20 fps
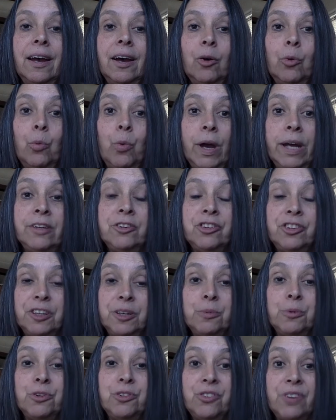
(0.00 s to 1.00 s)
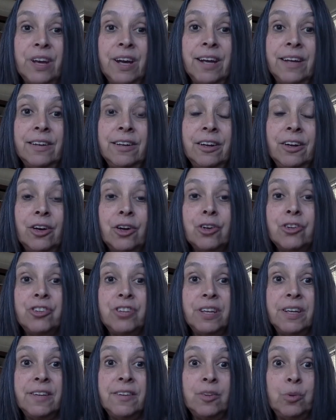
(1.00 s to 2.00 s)
When she was done, her
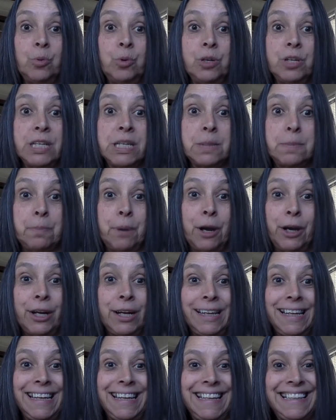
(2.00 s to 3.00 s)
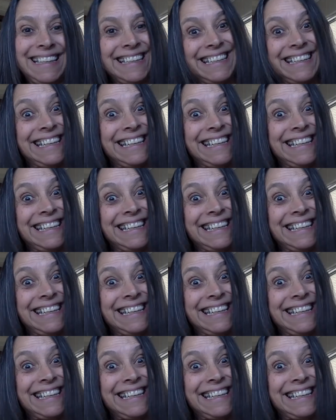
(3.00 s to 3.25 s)
teeth were sparkly.